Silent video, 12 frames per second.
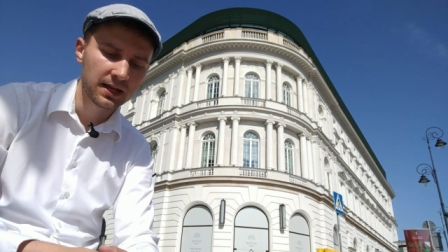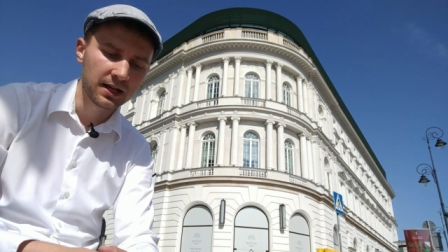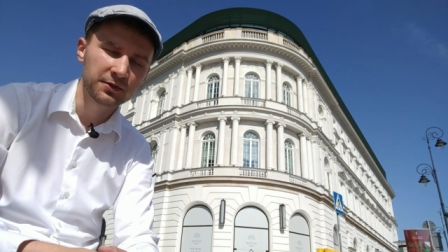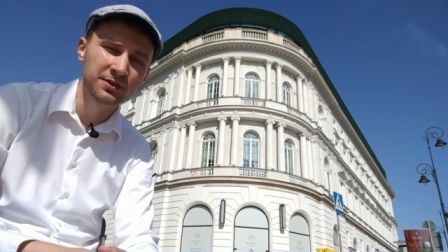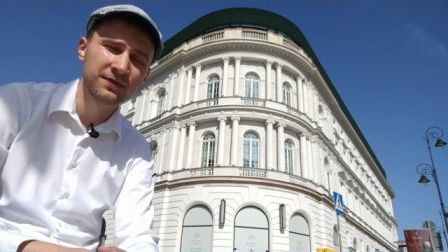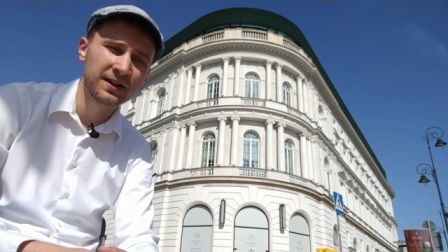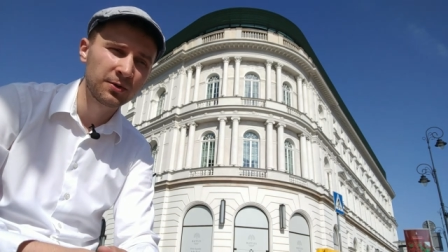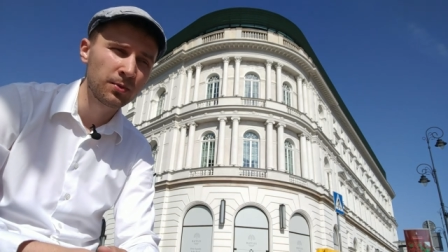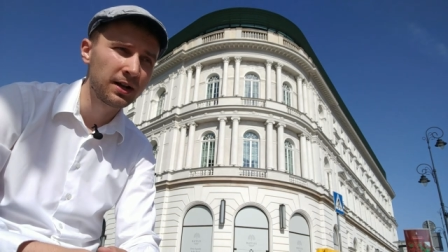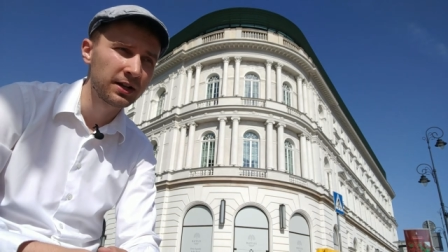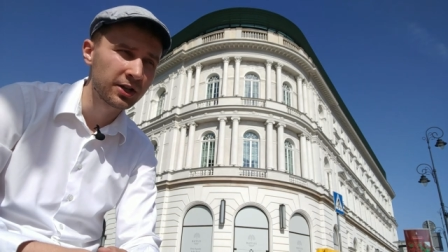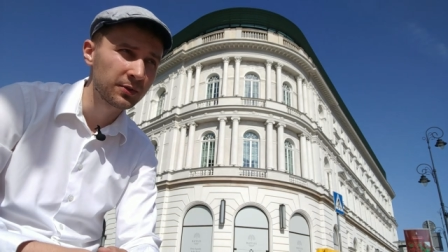It was very
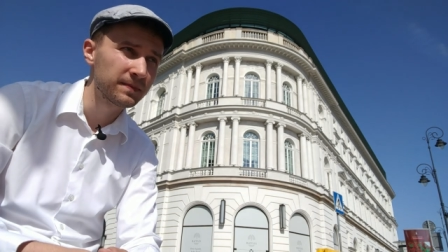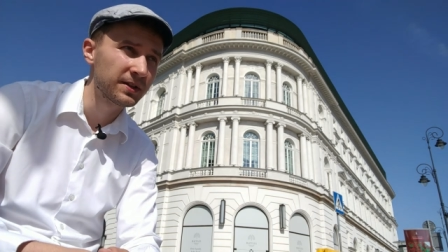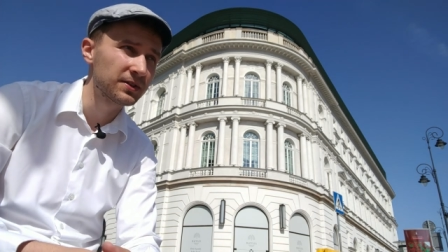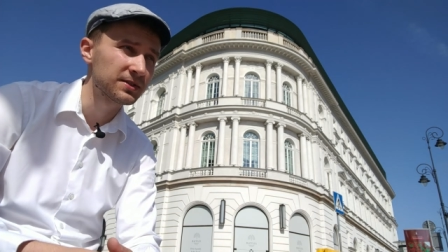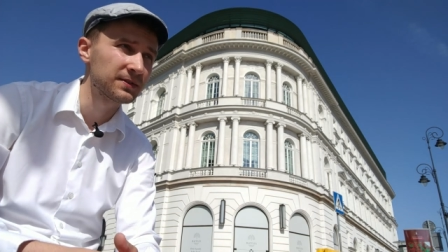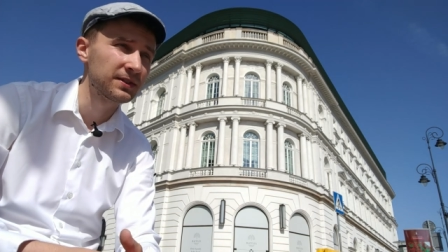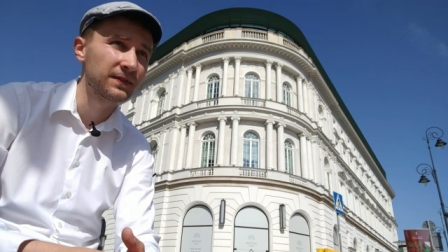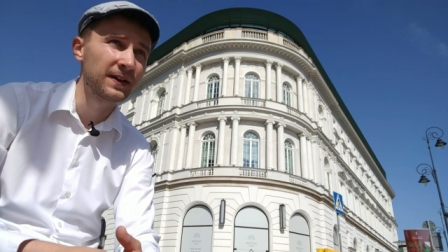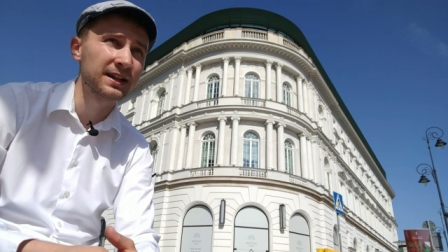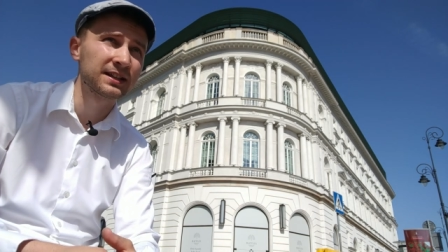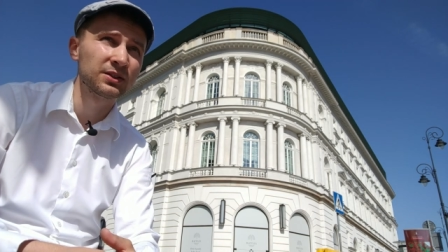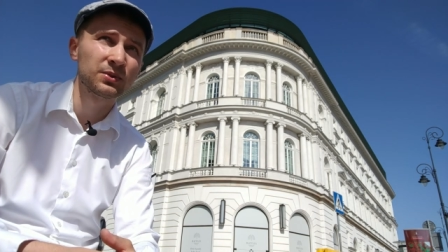well known because of the
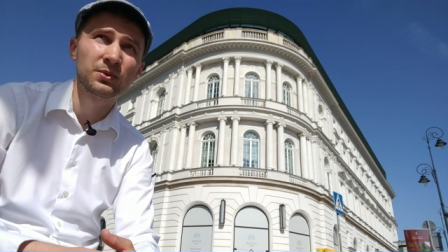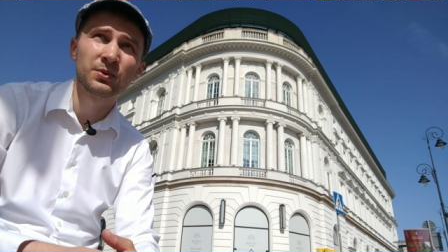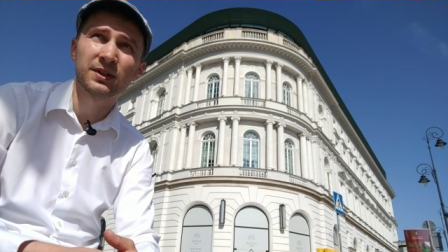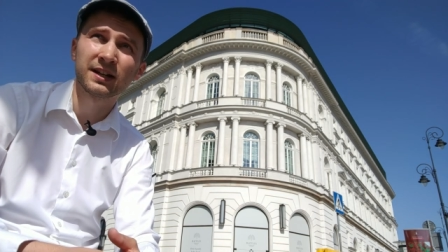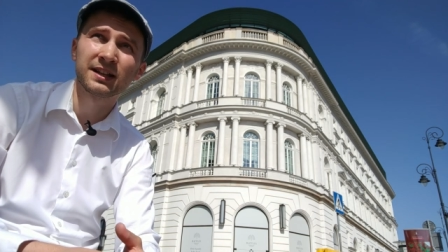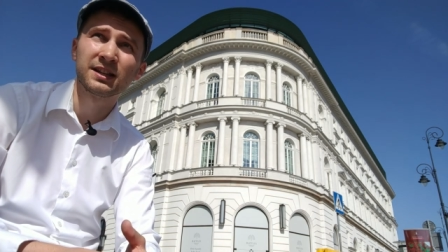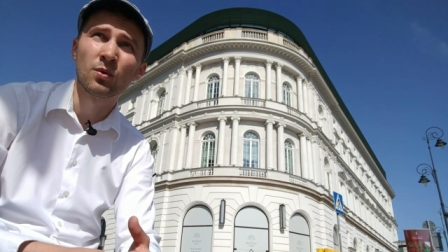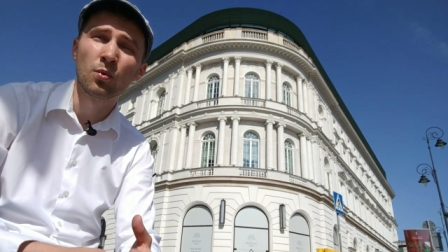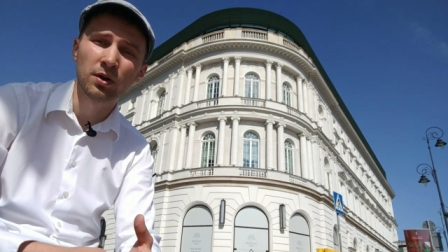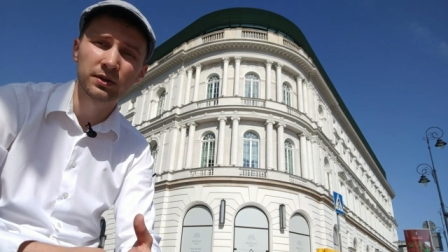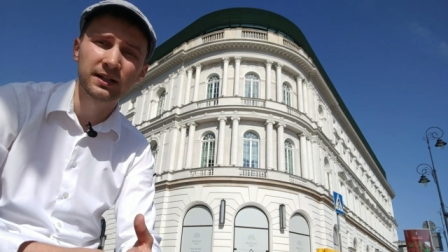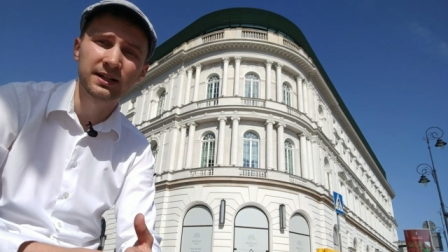fact that you had the
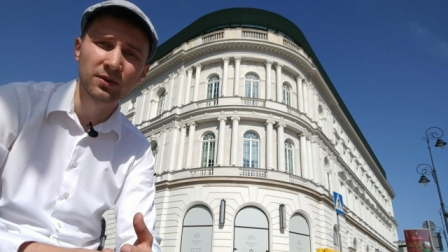water,